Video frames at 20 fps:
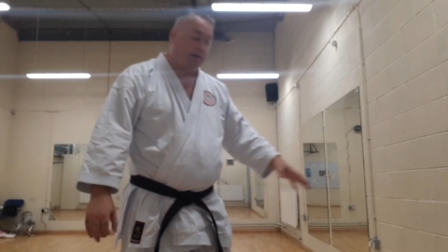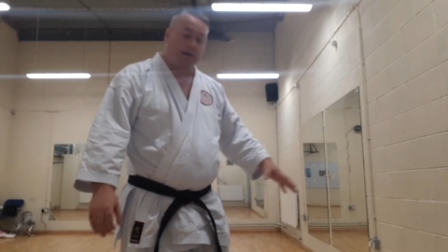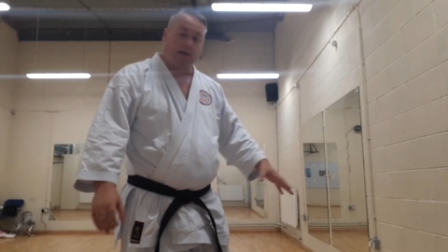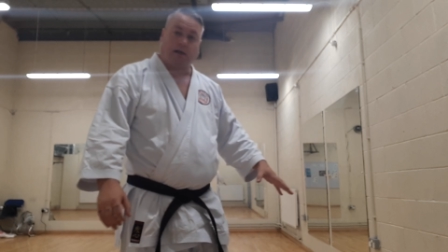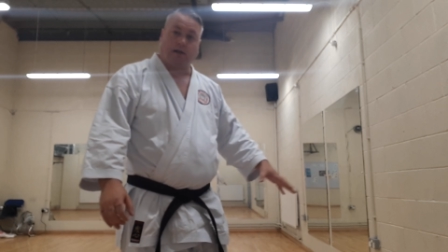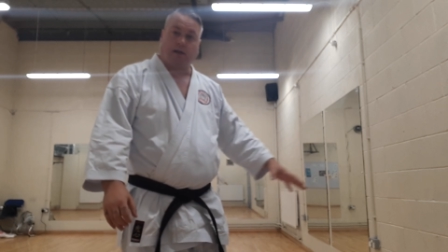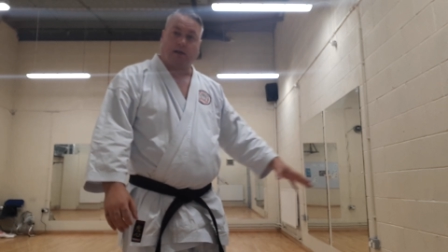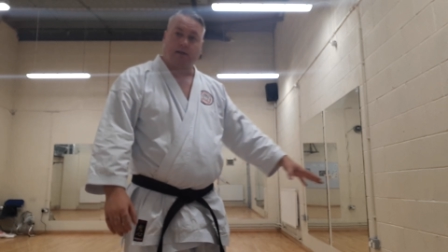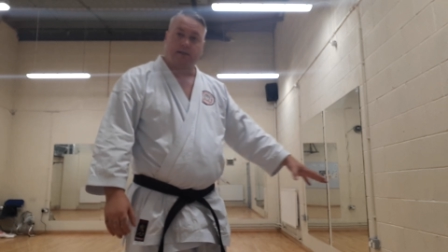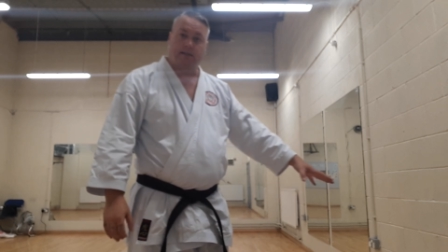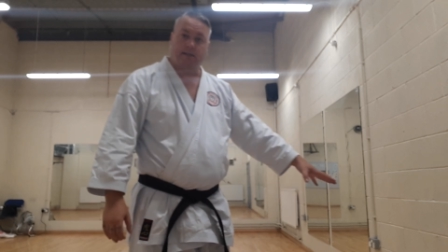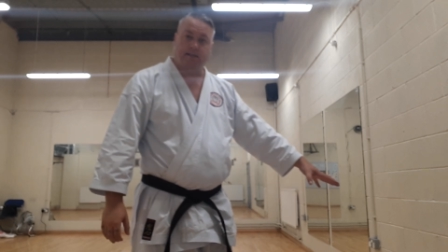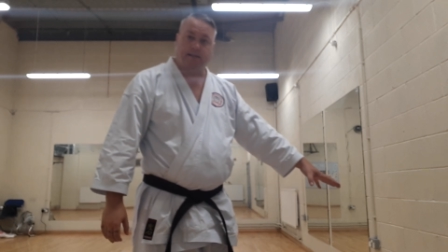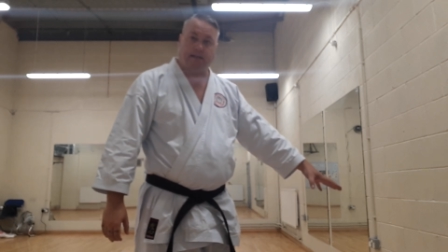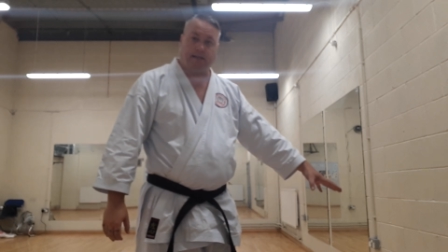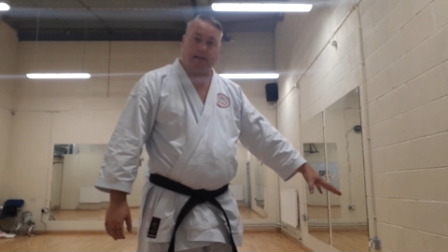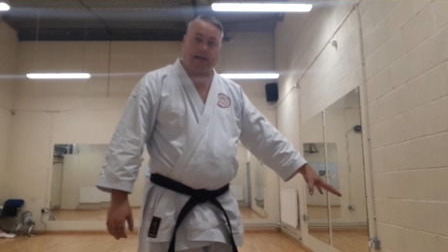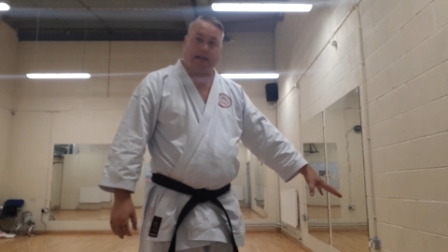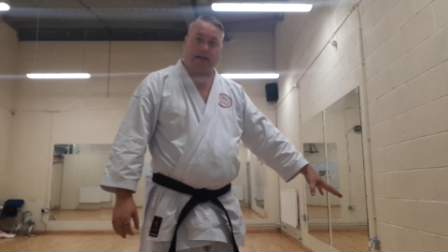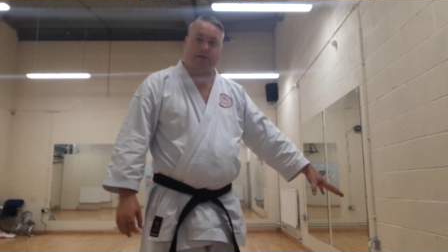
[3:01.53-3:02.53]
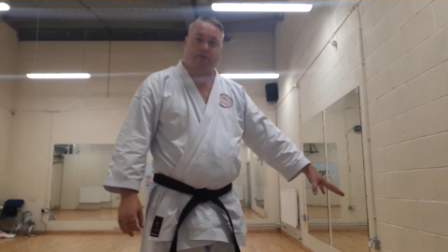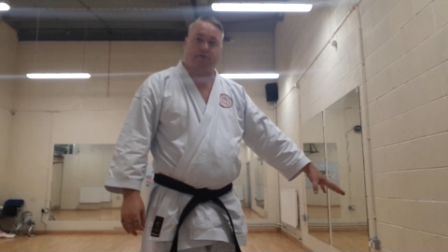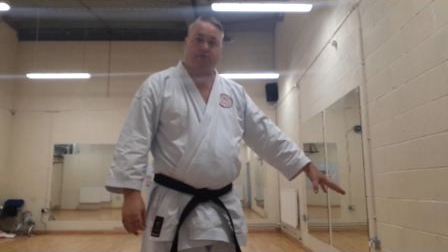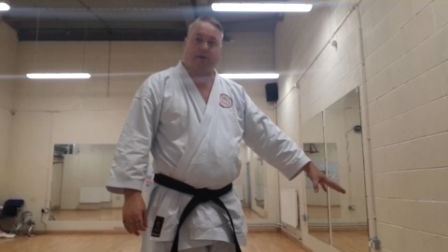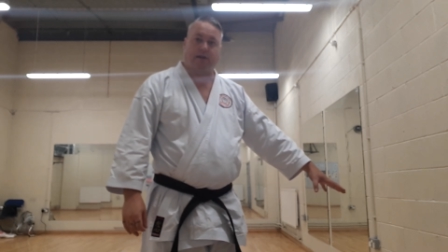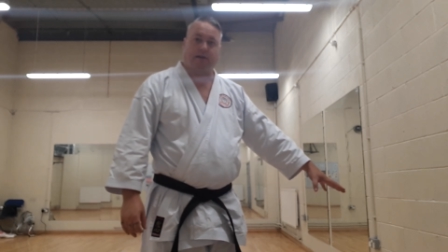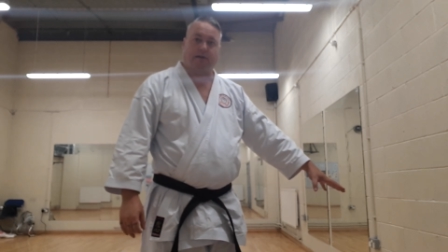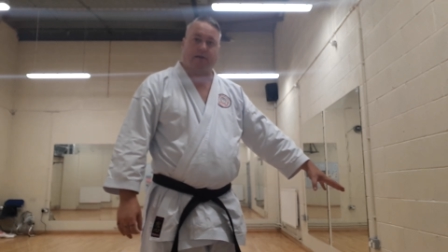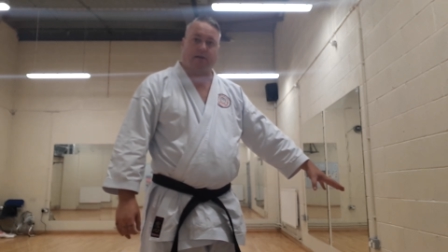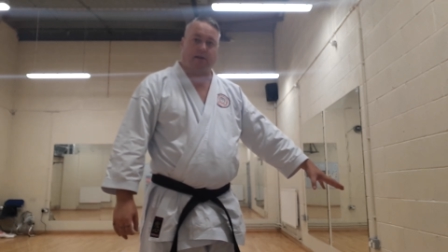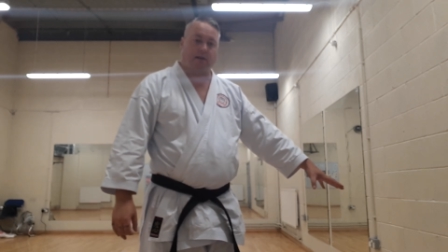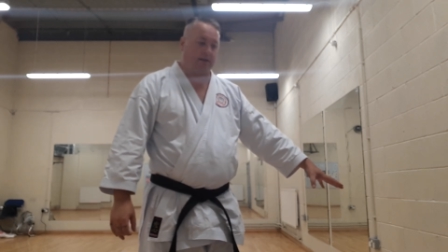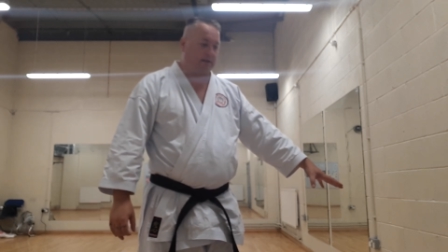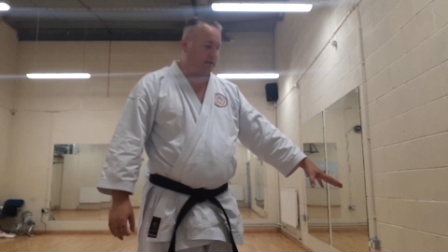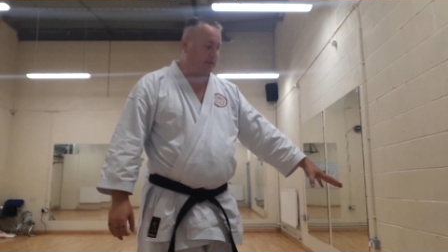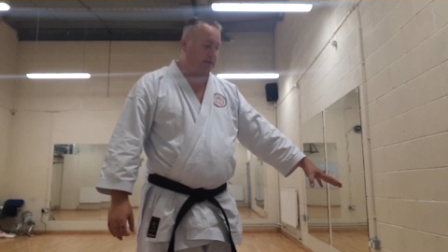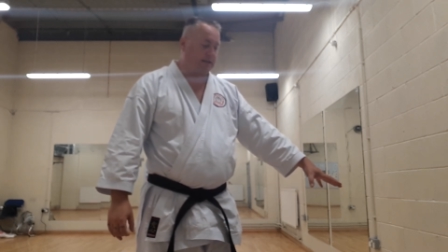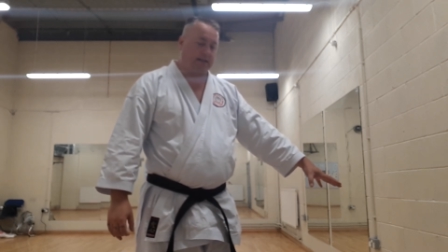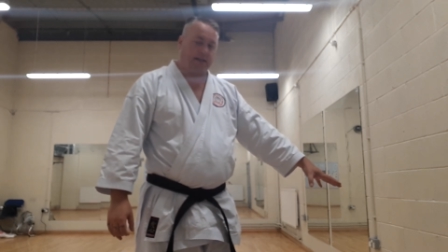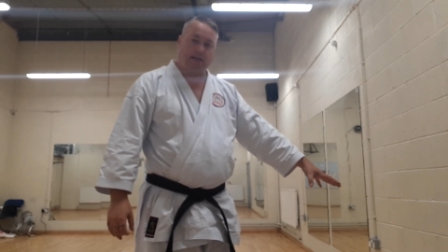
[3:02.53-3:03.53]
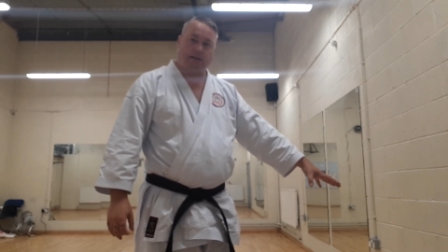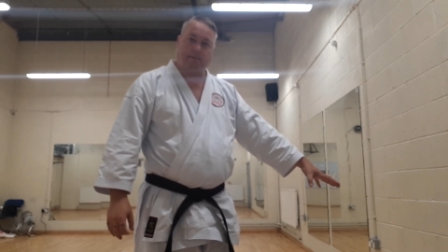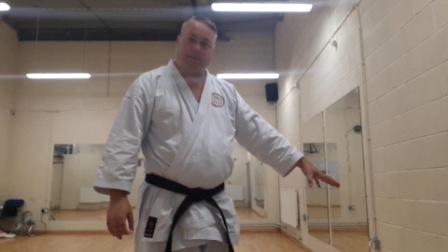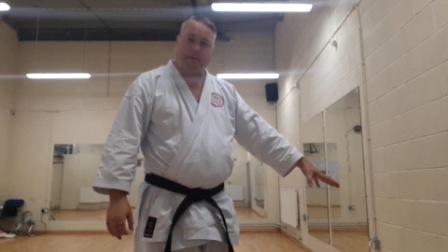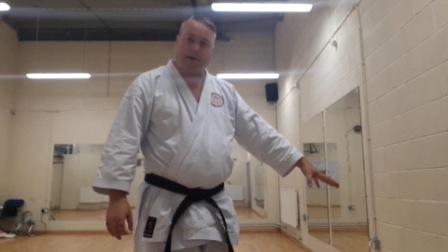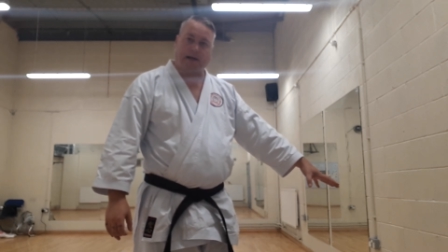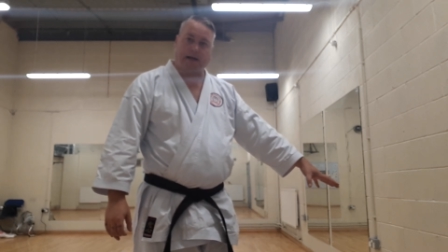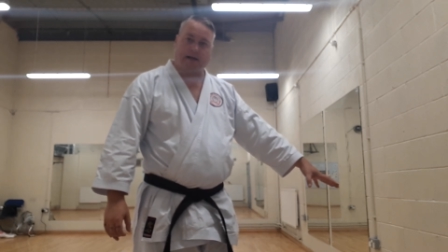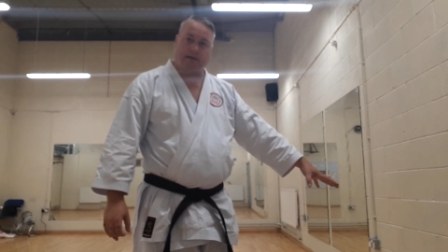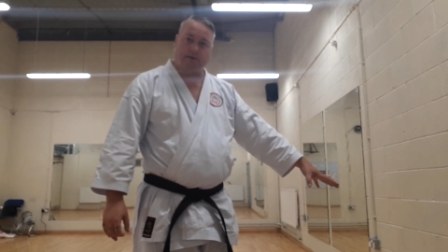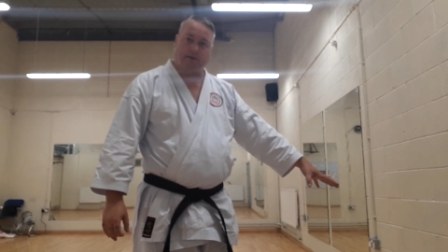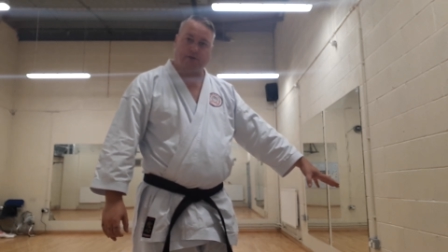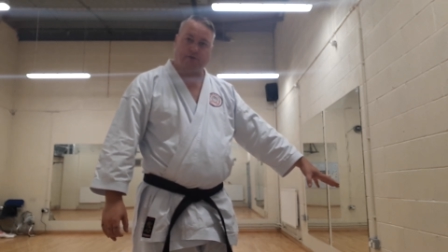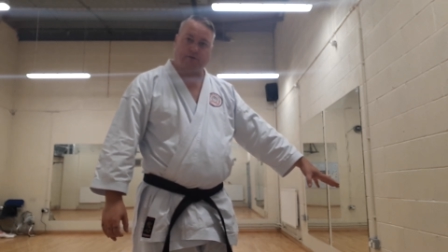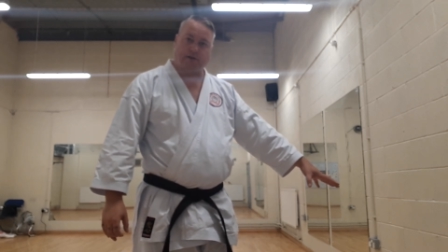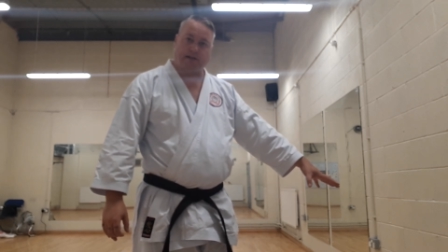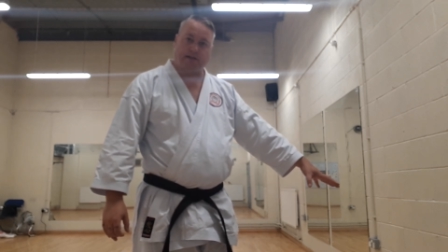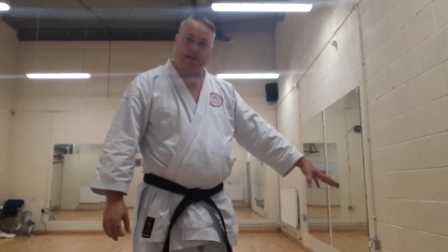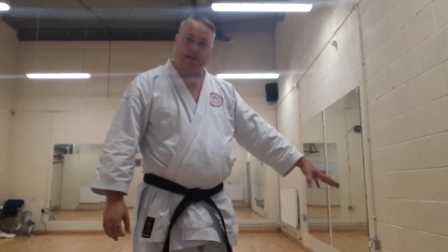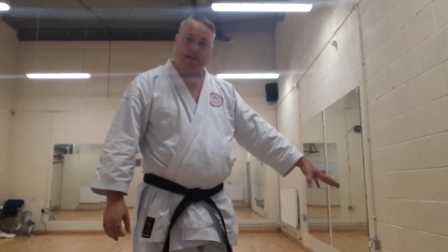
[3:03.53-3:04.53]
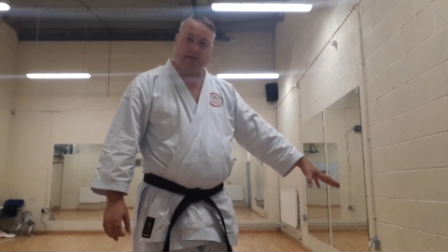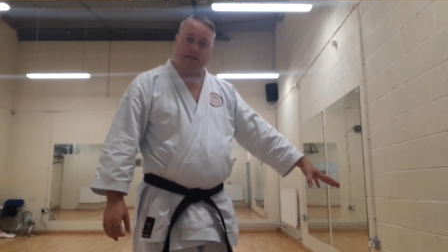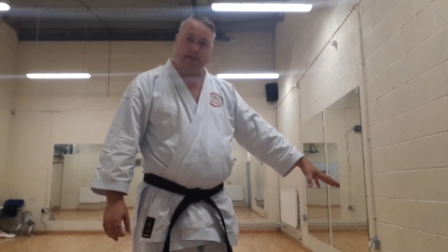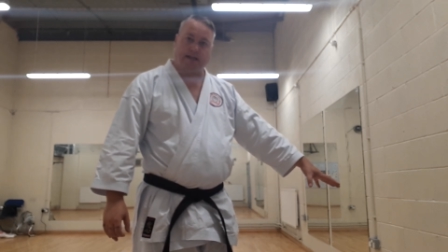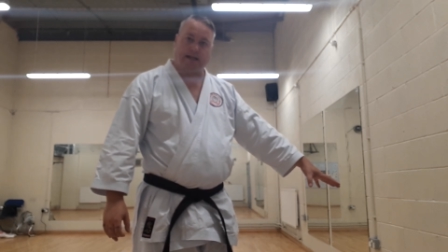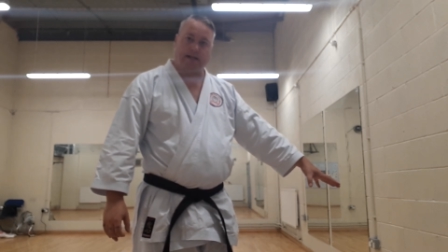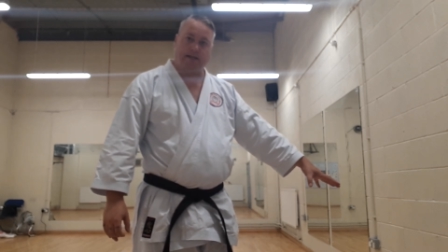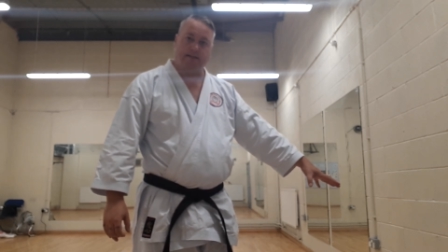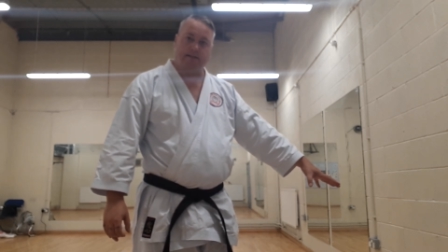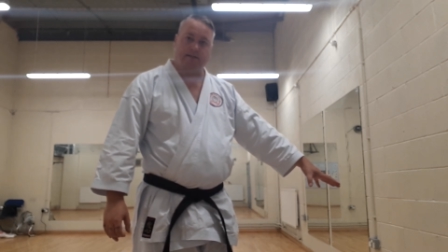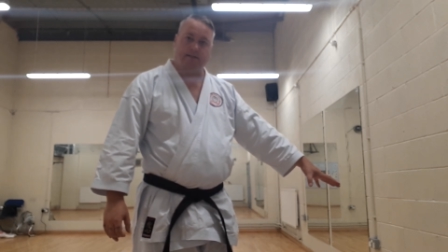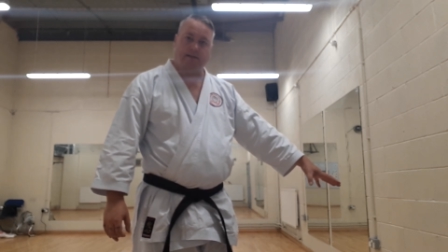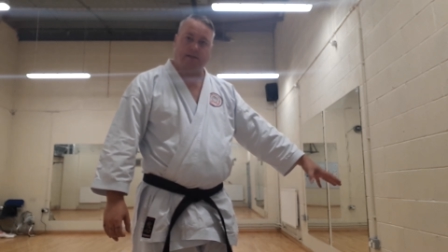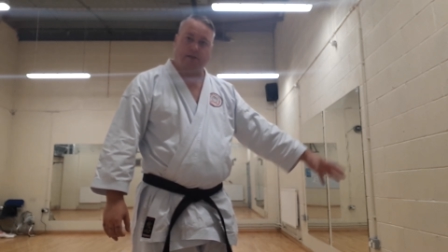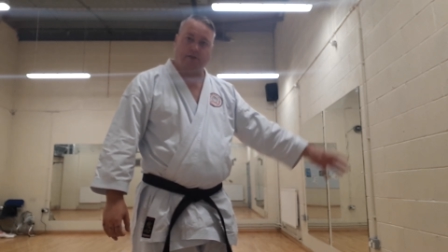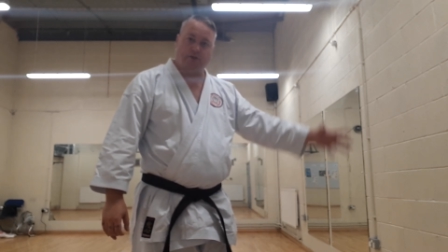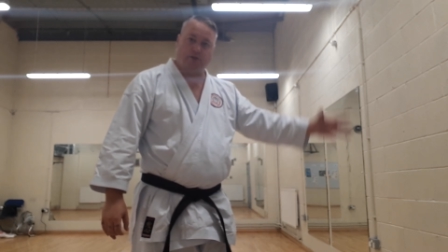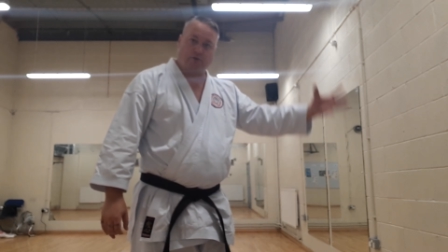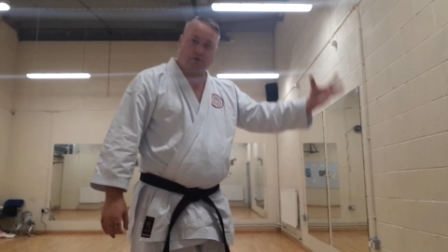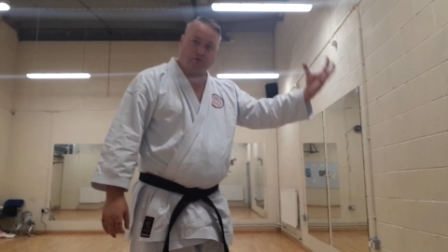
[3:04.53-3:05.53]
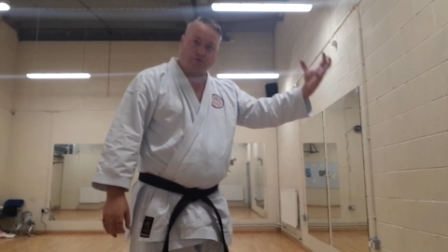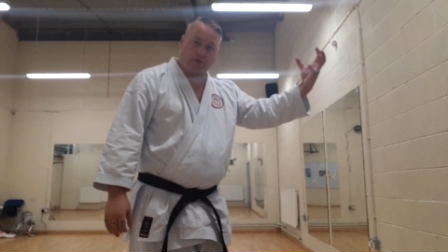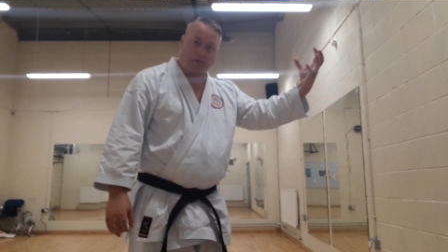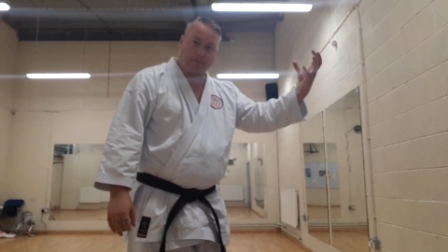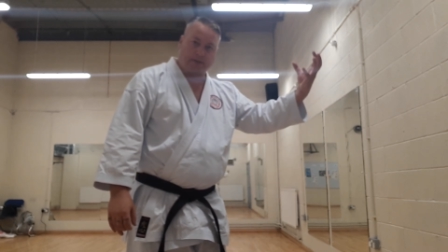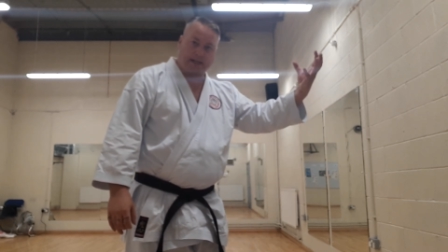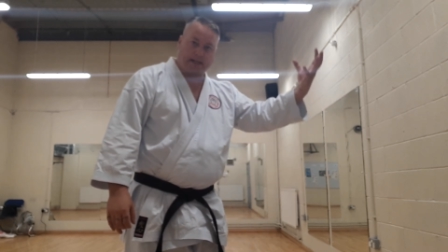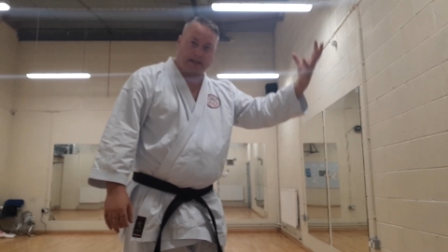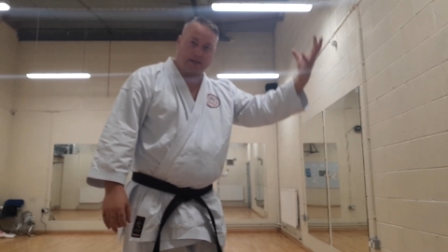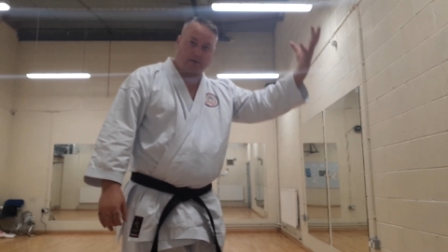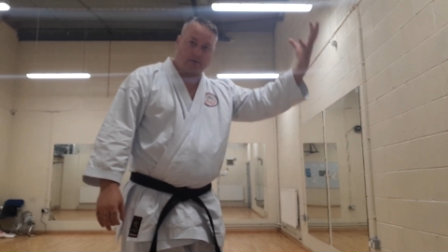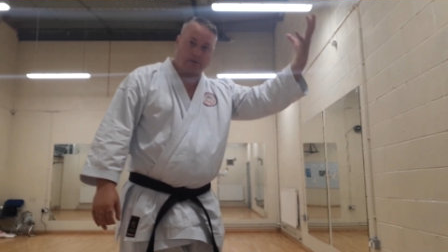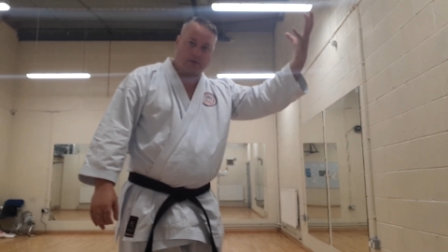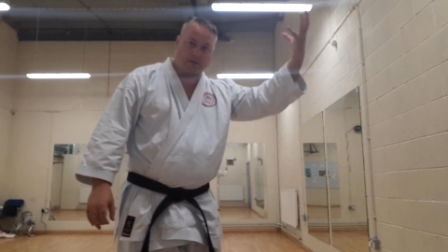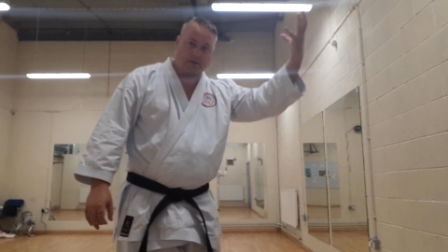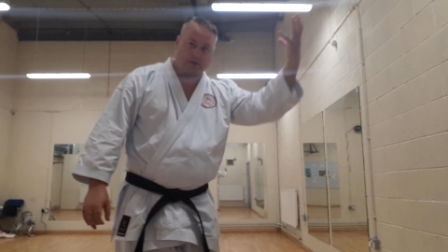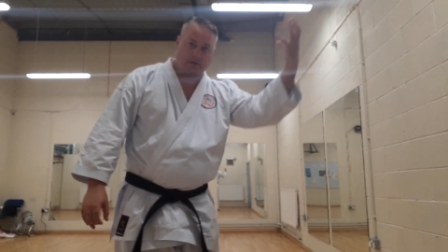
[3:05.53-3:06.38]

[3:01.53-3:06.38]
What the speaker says: I like to see leg strength. I like to see the strength in your legs as you drop down,